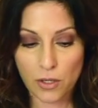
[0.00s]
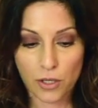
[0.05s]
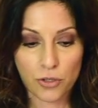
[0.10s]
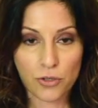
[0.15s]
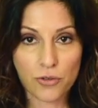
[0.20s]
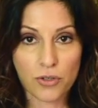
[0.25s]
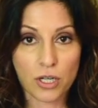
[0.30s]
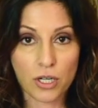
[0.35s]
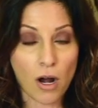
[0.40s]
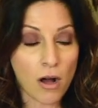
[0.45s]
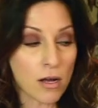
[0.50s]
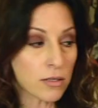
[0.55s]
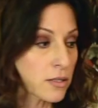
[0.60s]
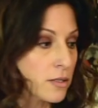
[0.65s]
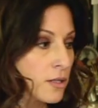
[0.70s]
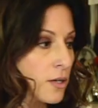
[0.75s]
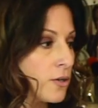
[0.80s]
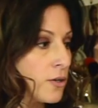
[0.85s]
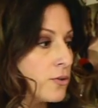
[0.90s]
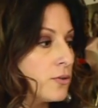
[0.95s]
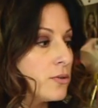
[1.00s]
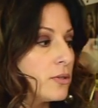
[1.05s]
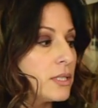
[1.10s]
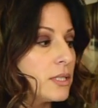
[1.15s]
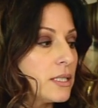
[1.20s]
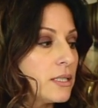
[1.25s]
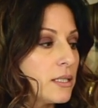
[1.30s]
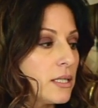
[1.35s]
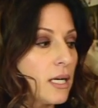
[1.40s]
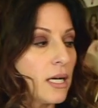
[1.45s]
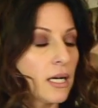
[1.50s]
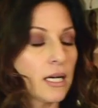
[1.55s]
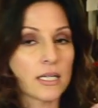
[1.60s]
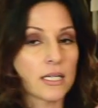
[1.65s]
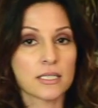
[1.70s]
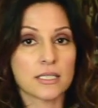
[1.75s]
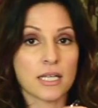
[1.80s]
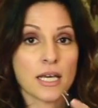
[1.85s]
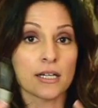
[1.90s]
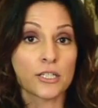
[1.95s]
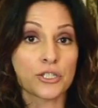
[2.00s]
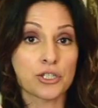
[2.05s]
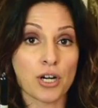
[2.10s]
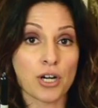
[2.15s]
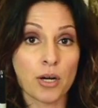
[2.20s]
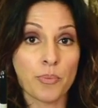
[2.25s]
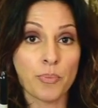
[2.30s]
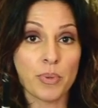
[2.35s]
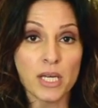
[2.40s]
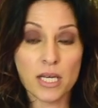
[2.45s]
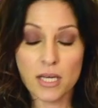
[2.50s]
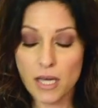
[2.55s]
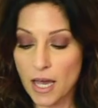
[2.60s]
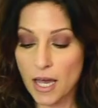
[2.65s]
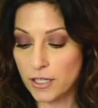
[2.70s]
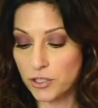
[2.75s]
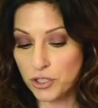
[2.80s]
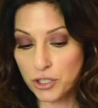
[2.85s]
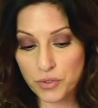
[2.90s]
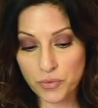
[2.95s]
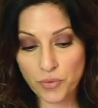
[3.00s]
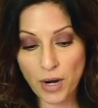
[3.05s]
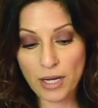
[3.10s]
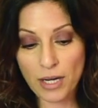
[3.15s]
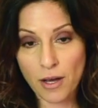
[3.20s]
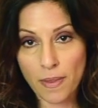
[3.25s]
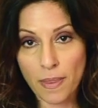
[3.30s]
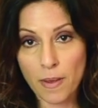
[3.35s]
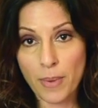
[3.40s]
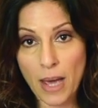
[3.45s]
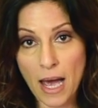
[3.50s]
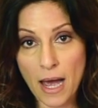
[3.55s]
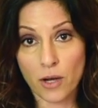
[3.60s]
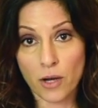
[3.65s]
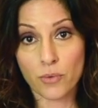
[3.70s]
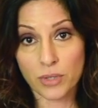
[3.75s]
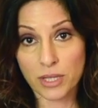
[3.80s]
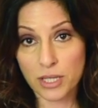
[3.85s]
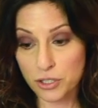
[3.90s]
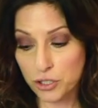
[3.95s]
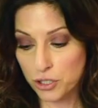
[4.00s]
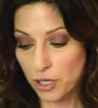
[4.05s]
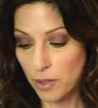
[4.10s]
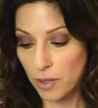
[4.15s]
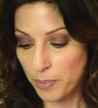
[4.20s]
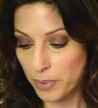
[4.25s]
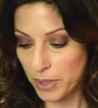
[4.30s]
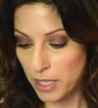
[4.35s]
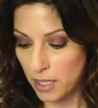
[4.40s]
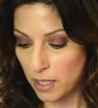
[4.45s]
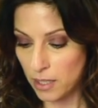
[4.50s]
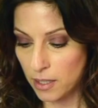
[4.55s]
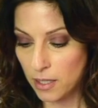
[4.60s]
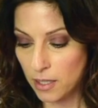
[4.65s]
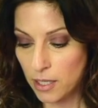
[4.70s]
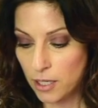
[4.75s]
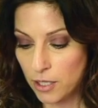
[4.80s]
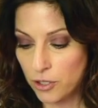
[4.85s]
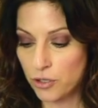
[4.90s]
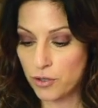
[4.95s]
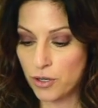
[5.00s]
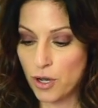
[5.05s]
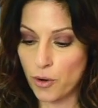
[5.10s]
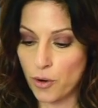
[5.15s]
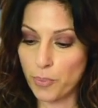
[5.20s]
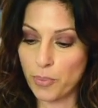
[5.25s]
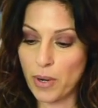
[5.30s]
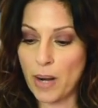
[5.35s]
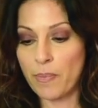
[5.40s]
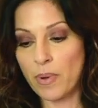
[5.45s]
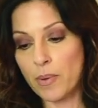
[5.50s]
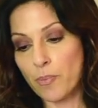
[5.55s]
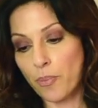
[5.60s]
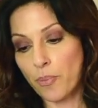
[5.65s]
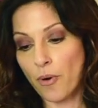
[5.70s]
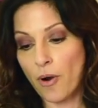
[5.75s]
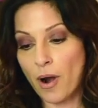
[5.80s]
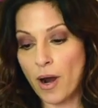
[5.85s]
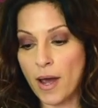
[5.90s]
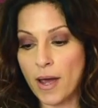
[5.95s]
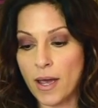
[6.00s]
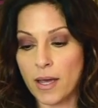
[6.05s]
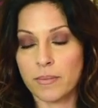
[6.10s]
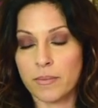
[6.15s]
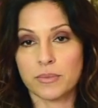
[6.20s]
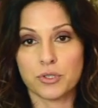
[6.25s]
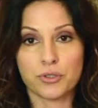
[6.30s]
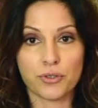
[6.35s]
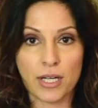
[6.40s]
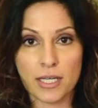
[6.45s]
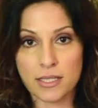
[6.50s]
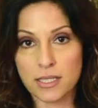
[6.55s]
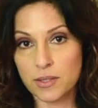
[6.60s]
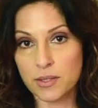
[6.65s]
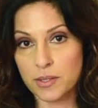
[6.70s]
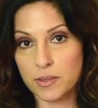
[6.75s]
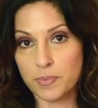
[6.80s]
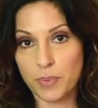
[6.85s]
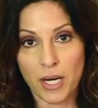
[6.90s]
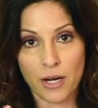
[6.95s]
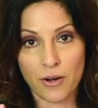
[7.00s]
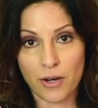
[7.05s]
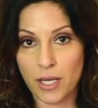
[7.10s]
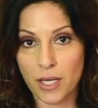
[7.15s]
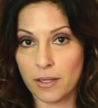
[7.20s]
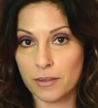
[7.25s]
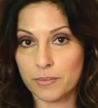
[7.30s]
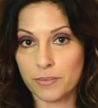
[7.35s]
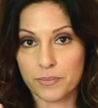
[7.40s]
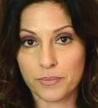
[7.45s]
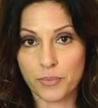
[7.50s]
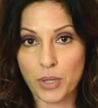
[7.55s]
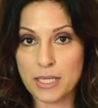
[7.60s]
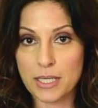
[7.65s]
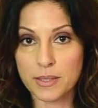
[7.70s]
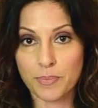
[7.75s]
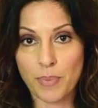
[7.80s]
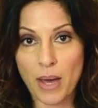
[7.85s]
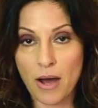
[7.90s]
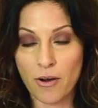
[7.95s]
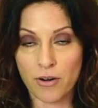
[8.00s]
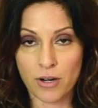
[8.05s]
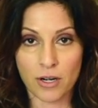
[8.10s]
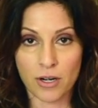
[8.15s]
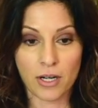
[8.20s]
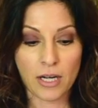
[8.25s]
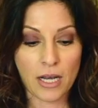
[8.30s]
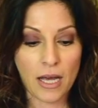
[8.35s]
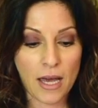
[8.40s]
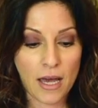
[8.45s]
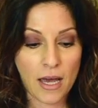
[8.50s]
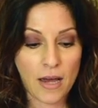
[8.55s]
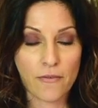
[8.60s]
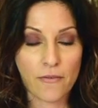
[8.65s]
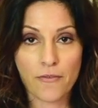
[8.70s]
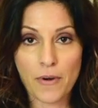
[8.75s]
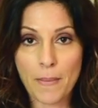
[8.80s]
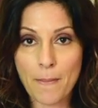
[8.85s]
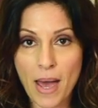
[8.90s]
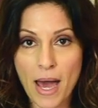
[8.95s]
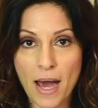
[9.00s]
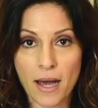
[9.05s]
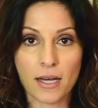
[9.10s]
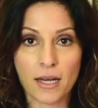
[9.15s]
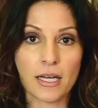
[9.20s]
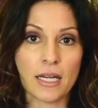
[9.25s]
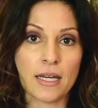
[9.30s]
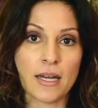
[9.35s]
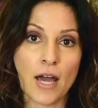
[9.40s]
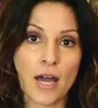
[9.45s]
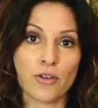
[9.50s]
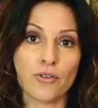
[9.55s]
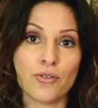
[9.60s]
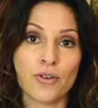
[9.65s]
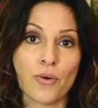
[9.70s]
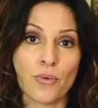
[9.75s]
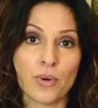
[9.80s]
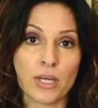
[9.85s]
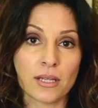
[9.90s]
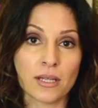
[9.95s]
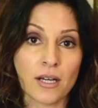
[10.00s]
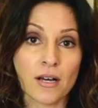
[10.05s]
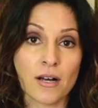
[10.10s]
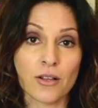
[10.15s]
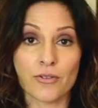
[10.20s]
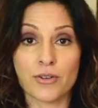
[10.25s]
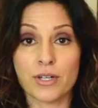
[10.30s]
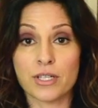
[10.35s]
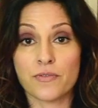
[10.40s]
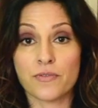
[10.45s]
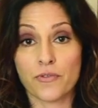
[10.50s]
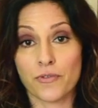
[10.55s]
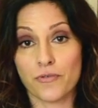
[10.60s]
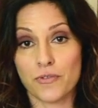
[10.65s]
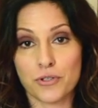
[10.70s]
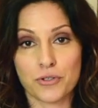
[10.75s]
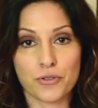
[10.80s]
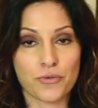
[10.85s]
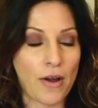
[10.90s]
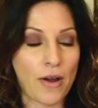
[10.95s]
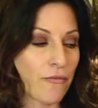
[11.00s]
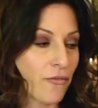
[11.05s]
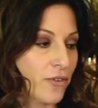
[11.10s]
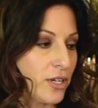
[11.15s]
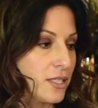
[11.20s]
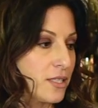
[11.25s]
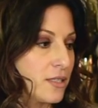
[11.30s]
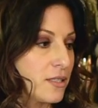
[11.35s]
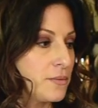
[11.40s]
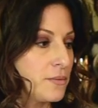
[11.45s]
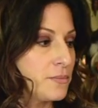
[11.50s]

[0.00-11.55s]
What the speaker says: You could also take a Sharpie and just write on the back with the Sharpie, you know, Prep and Prime transparent pressed powder from MAC, and now you know what the color is for future reference.